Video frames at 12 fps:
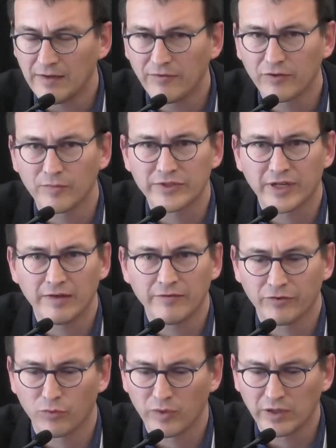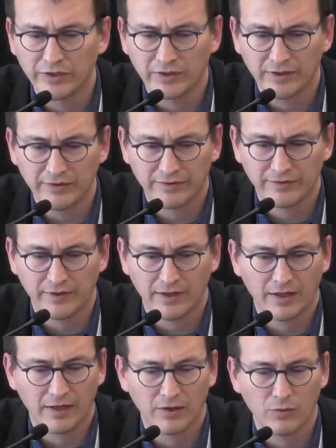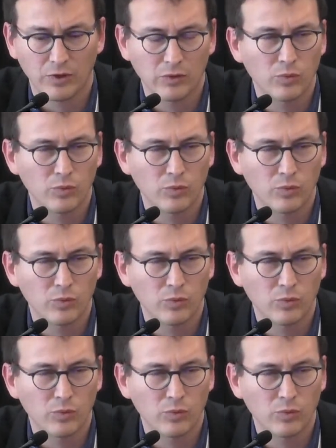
some time for wilderness in